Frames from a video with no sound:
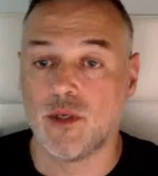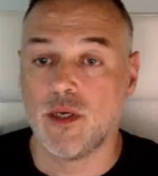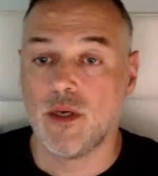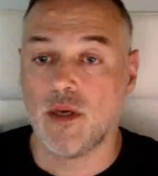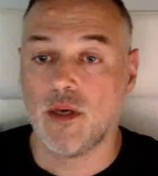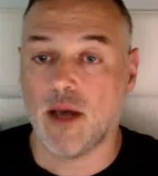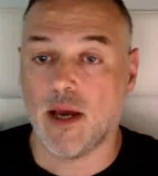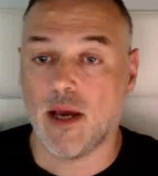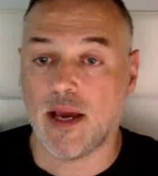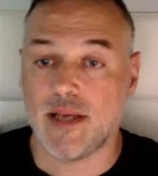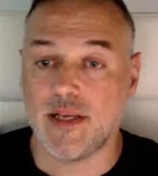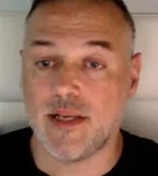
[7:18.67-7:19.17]

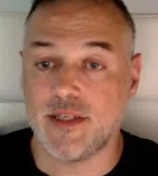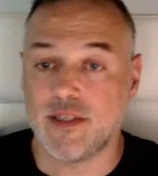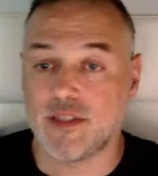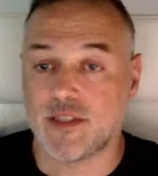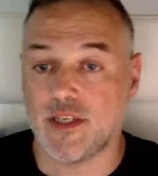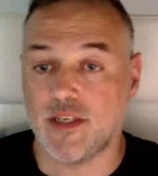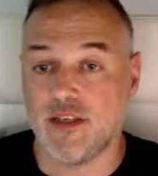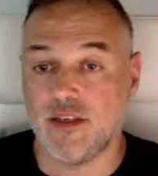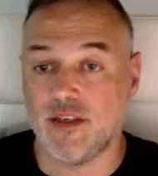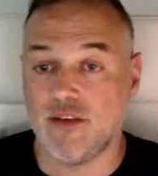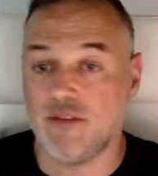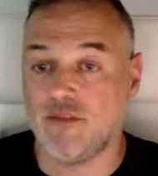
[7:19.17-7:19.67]

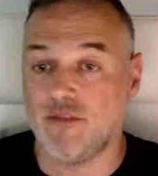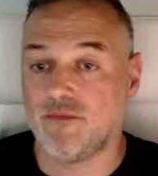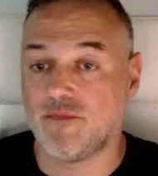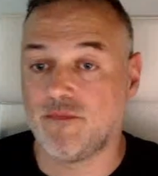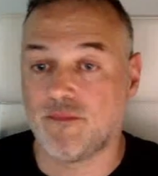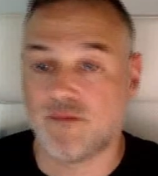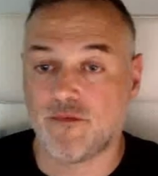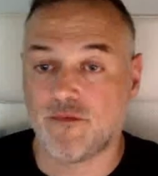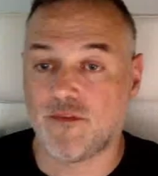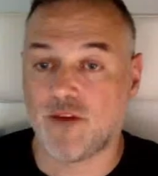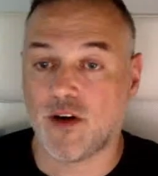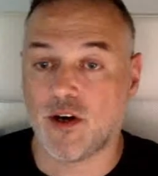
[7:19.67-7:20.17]

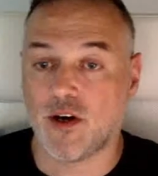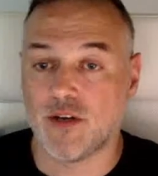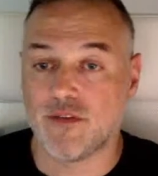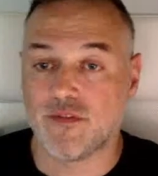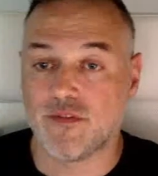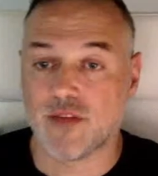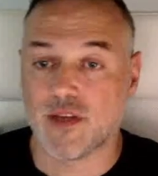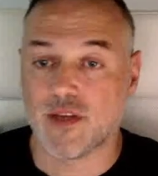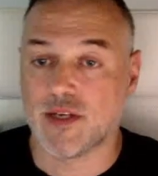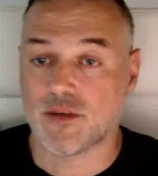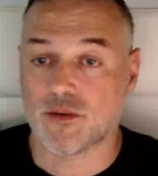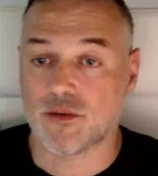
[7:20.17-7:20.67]

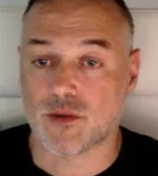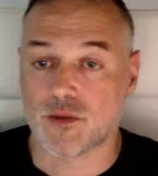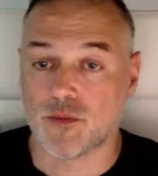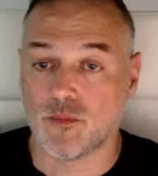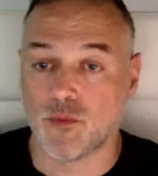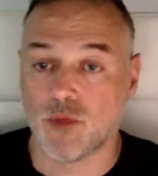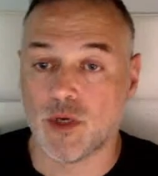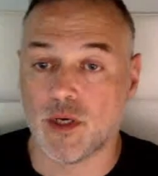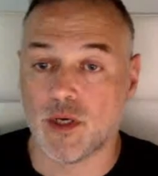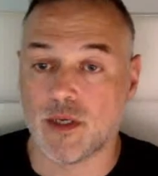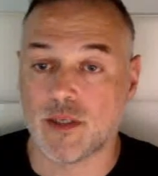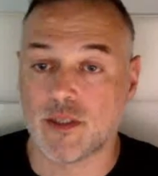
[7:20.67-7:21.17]
85,000
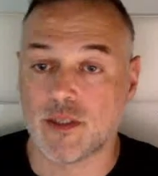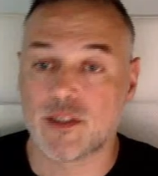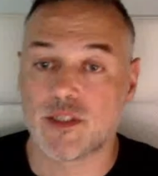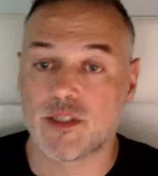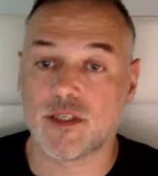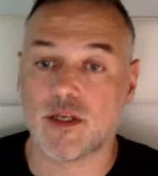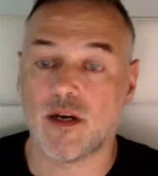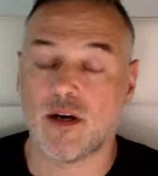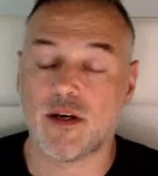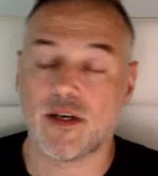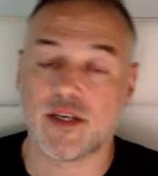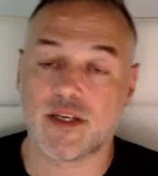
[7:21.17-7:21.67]
words,
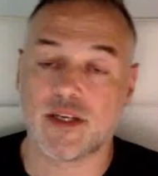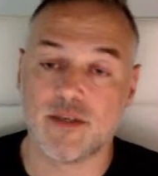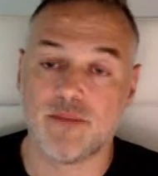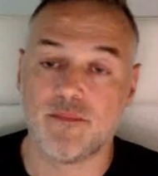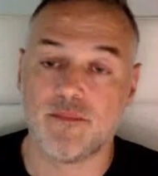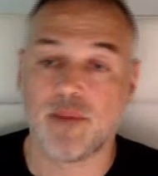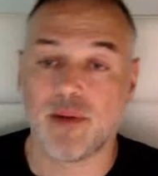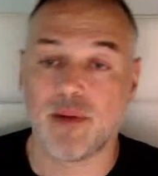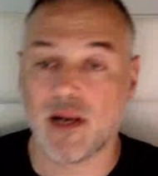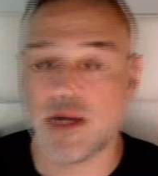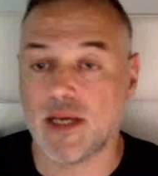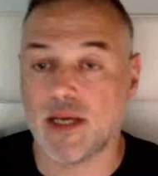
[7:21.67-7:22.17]
I can
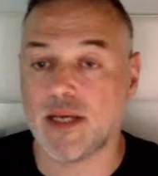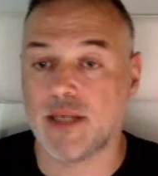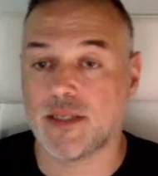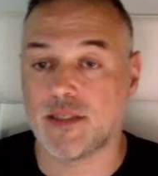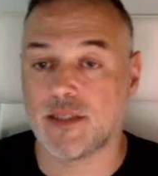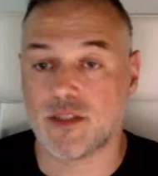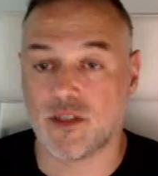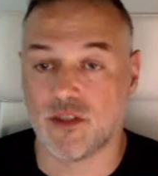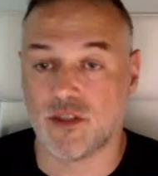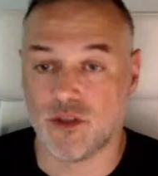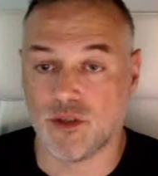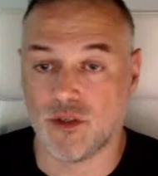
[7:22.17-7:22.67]
plan to
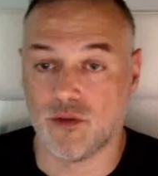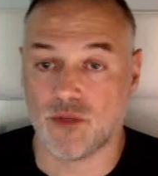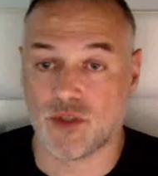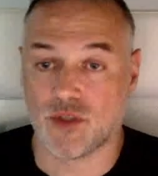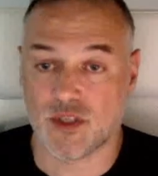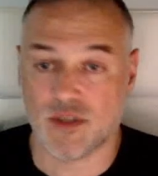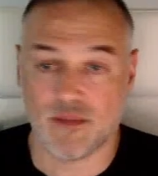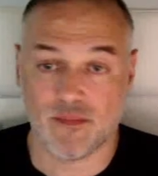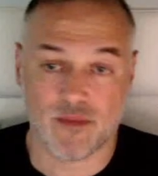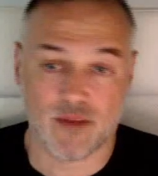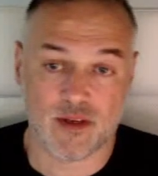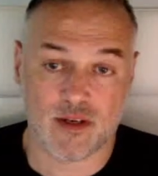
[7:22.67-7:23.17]
do
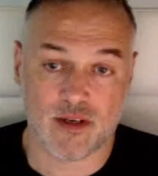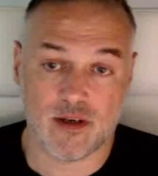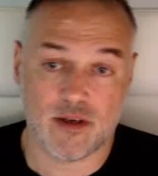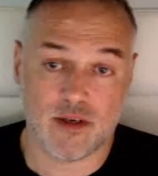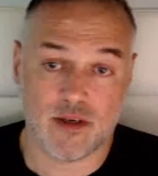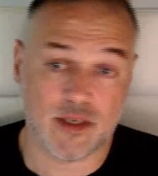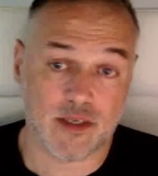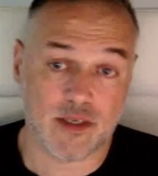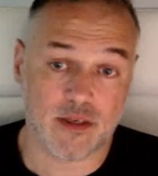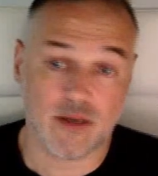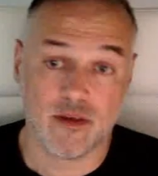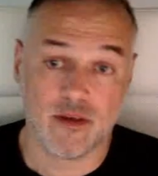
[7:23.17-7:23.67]
something
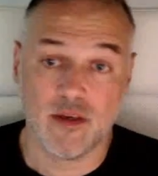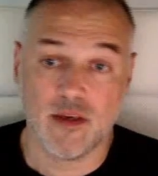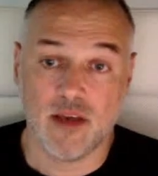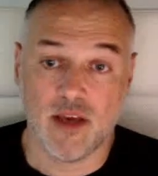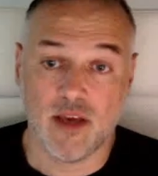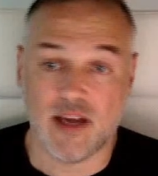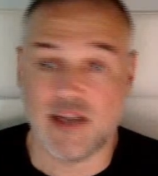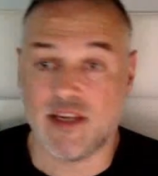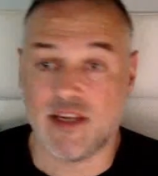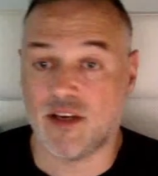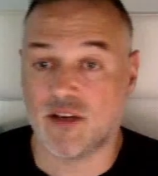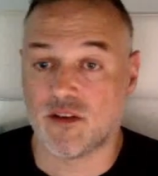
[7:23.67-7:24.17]
like
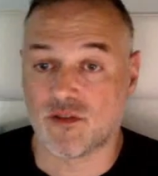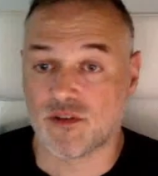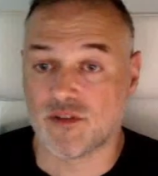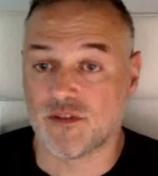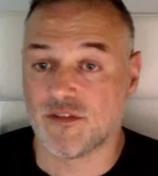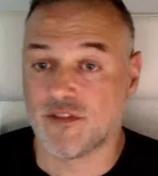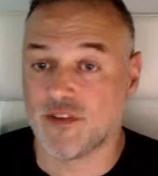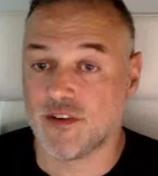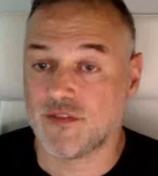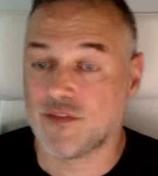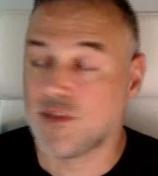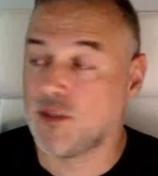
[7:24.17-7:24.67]

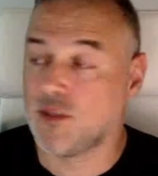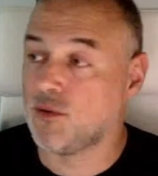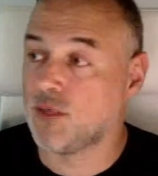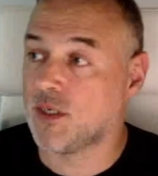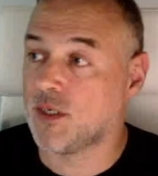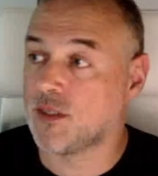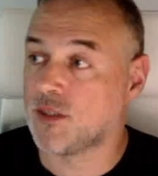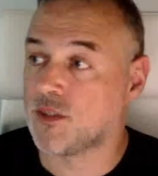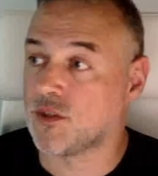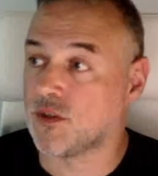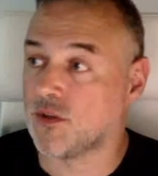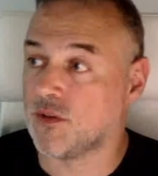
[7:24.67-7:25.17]
850
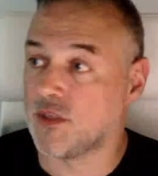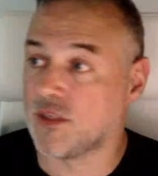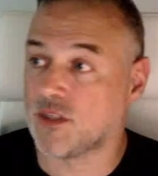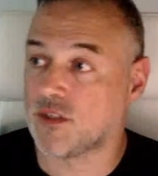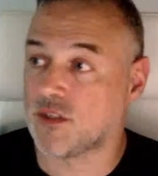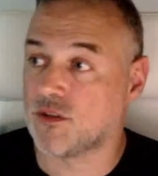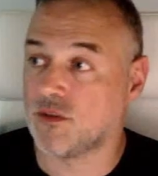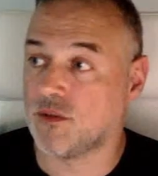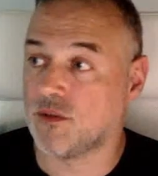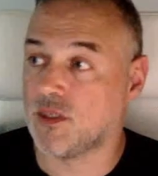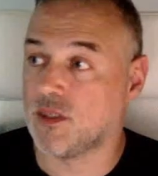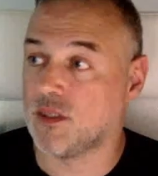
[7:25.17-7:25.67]
words on this
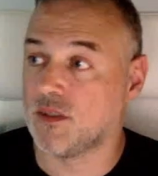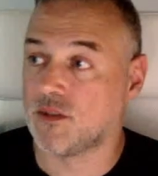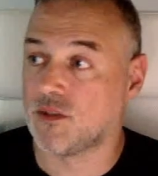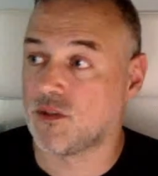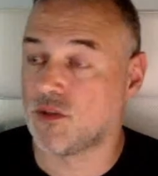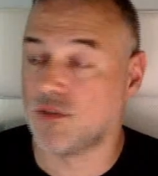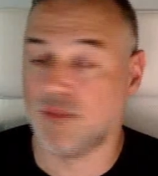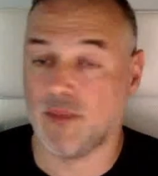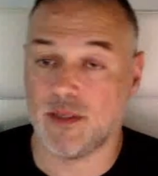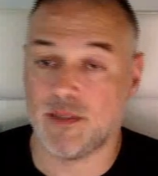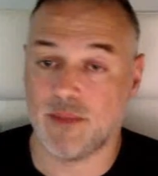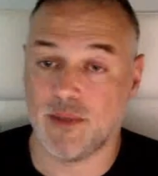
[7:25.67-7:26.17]
to
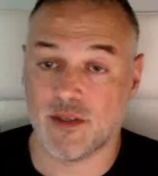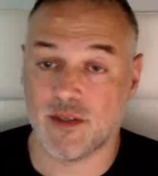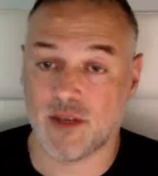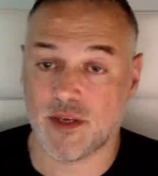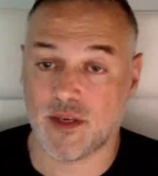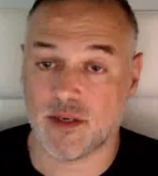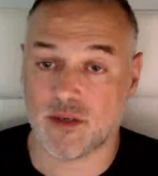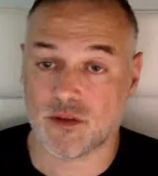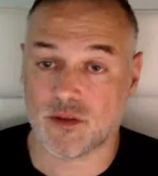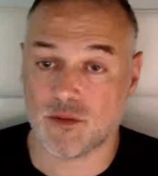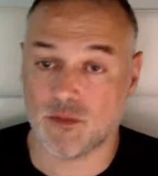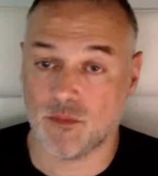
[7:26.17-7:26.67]
maybe
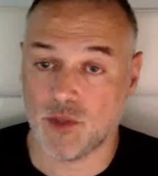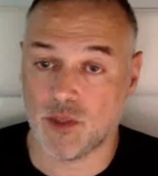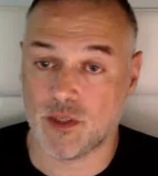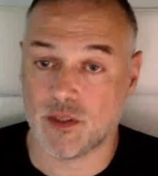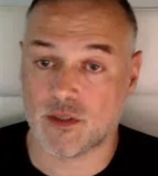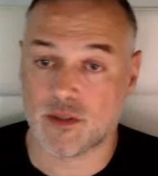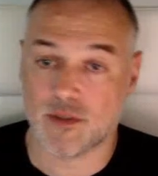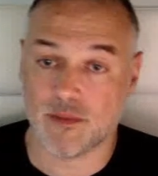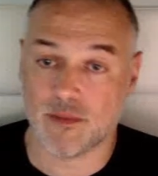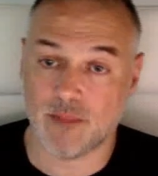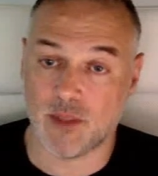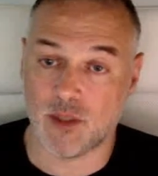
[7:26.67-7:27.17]
1,000 words
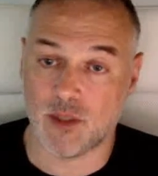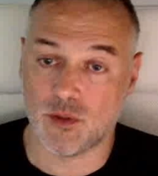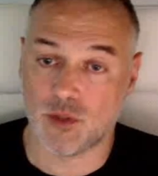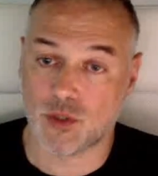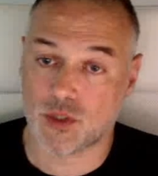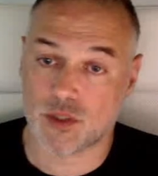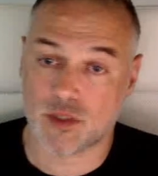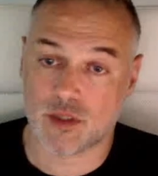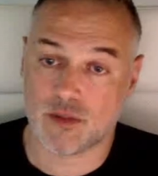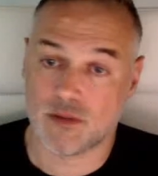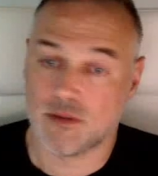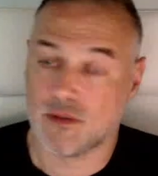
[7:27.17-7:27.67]
at
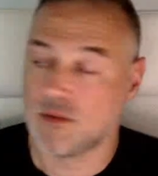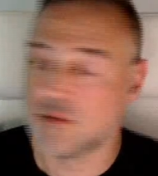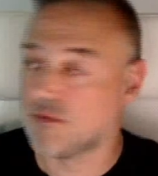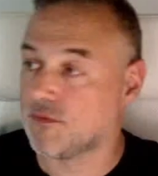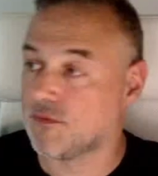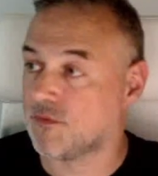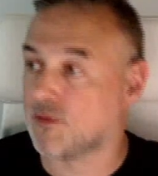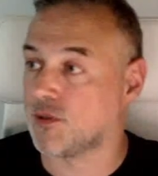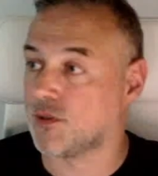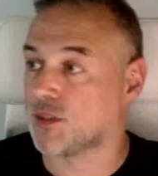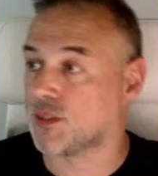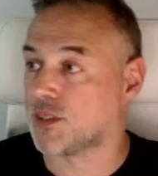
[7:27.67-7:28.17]
most, for
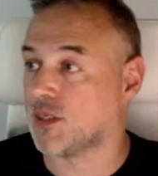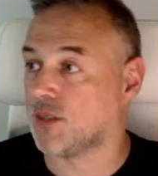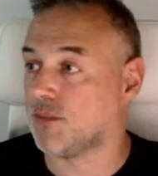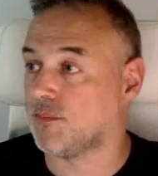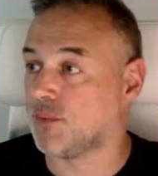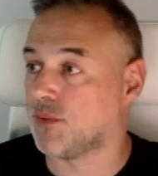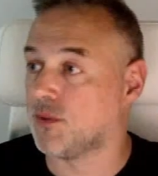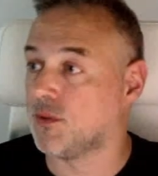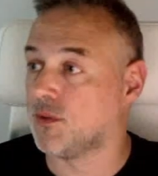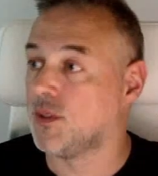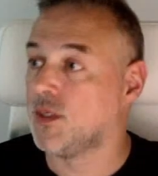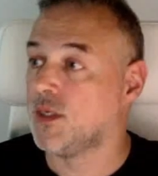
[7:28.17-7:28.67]
example.
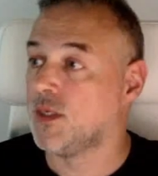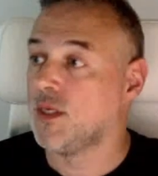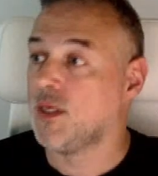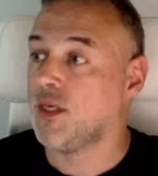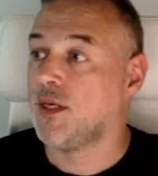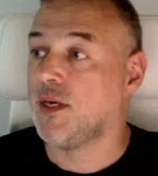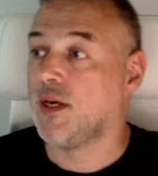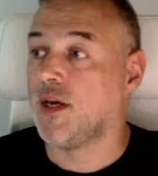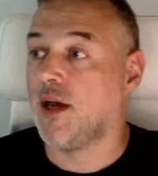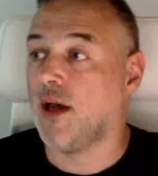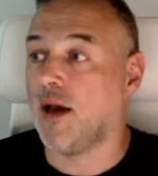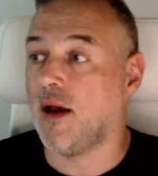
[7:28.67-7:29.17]

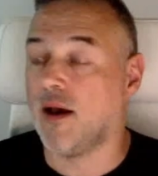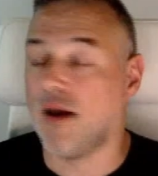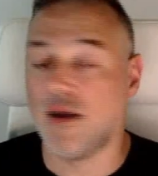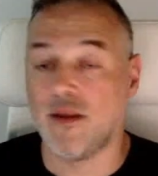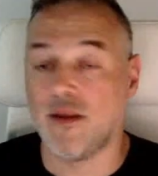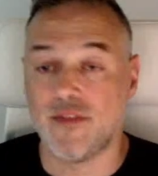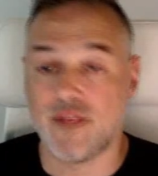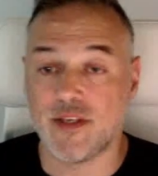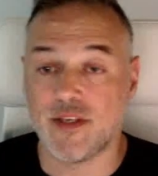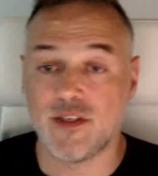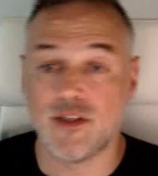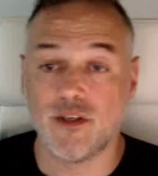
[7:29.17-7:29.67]

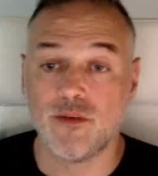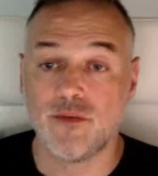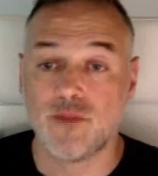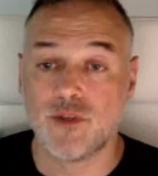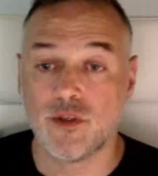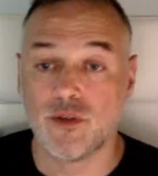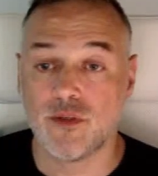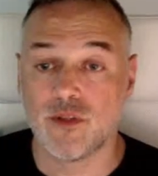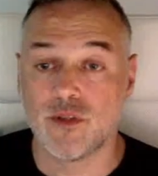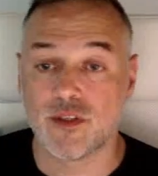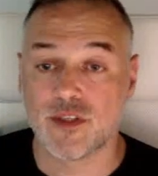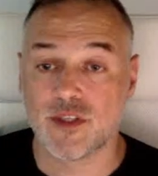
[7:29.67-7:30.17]
Then you do
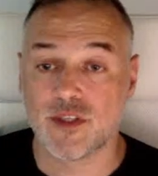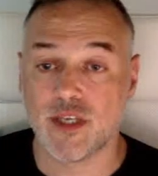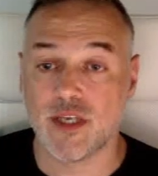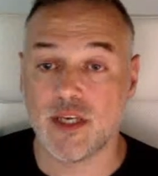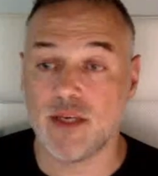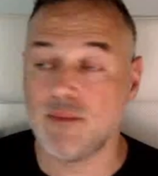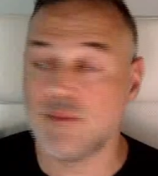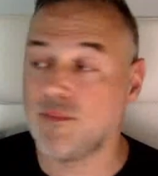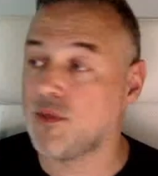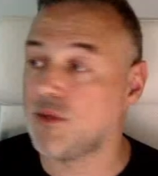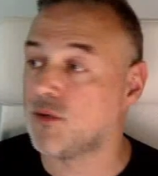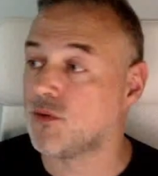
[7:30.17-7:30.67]
the theme.
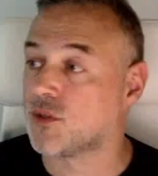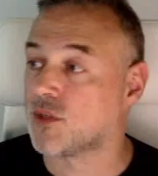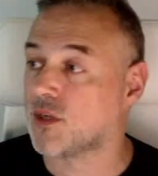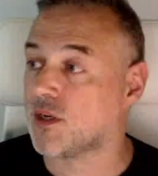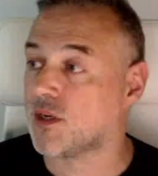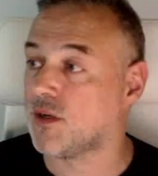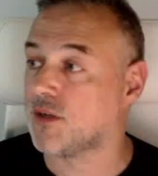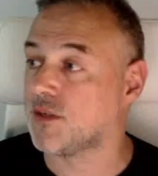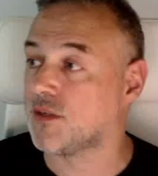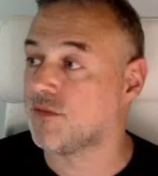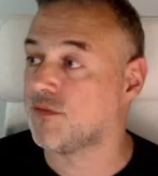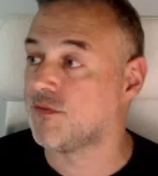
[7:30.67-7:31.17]
You kind
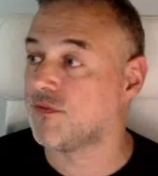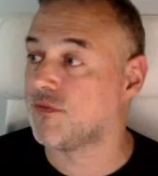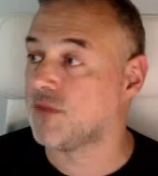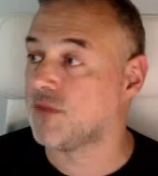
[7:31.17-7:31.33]
of